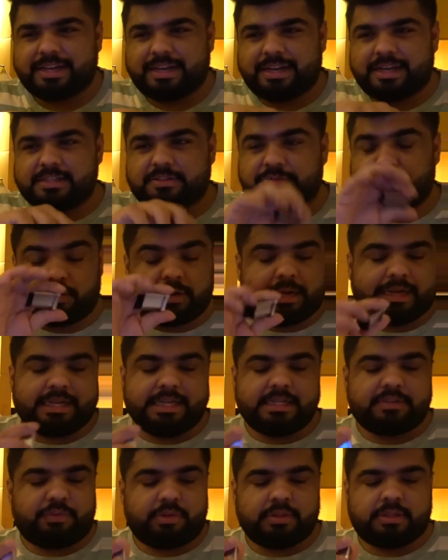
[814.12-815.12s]
Very nice. At
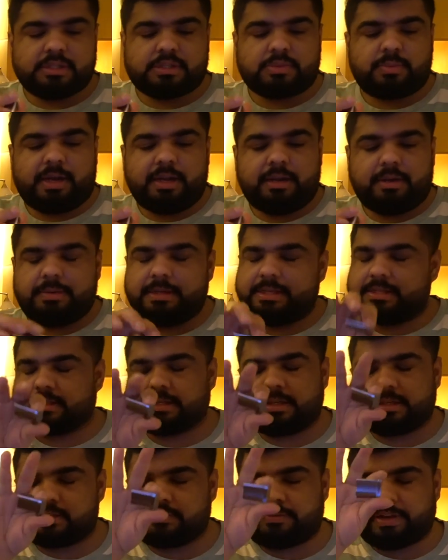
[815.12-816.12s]
least for this one,
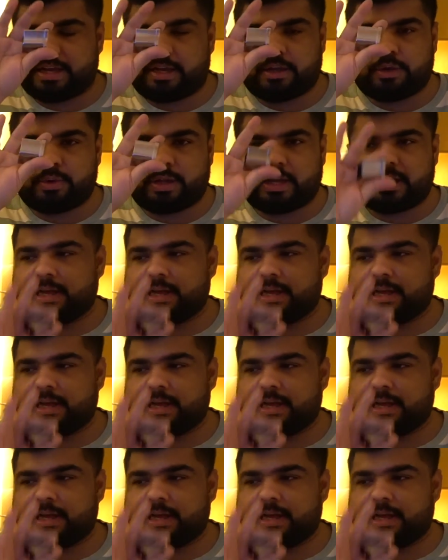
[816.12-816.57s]
it's very unique.